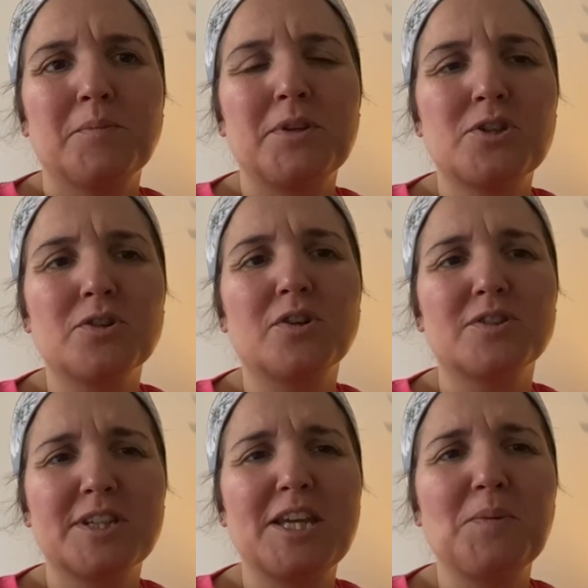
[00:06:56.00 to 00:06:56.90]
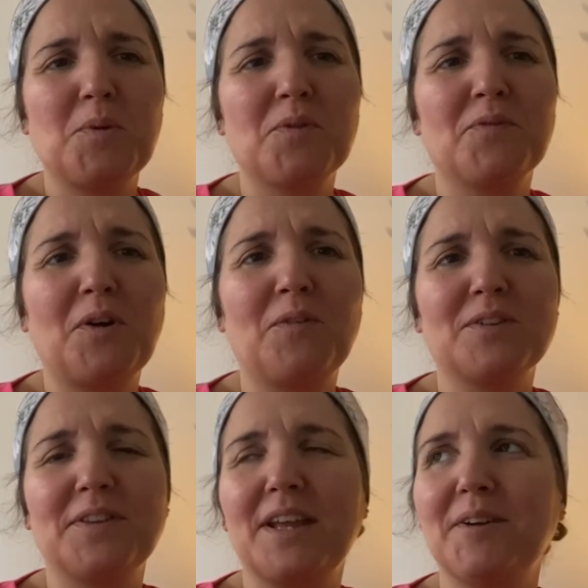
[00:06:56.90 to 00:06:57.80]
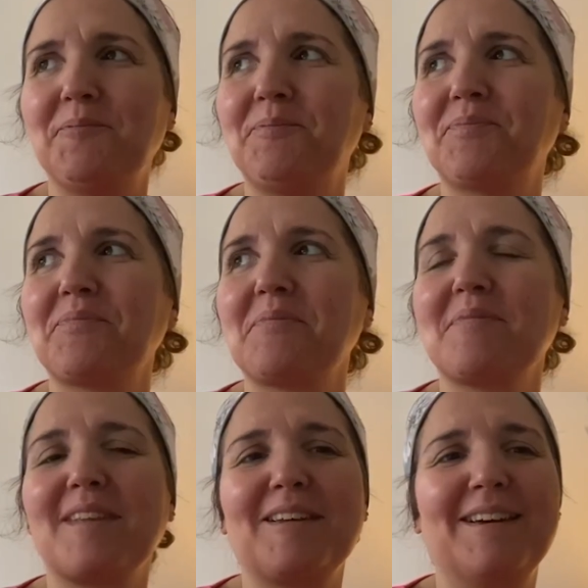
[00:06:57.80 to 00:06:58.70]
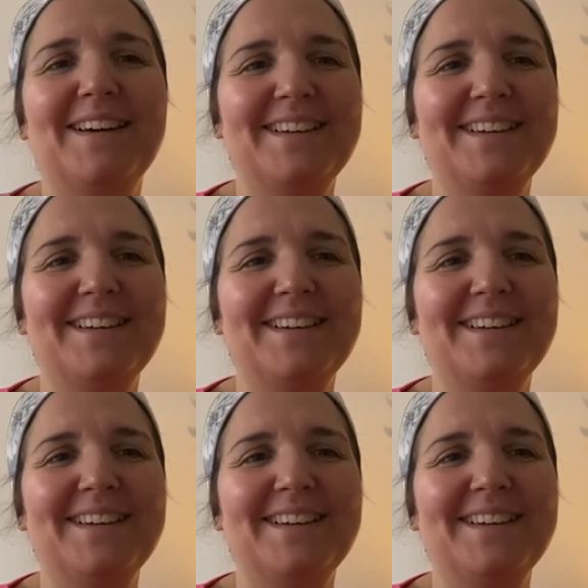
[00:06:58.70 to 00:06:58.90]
be sure to keep you involved in that. I'm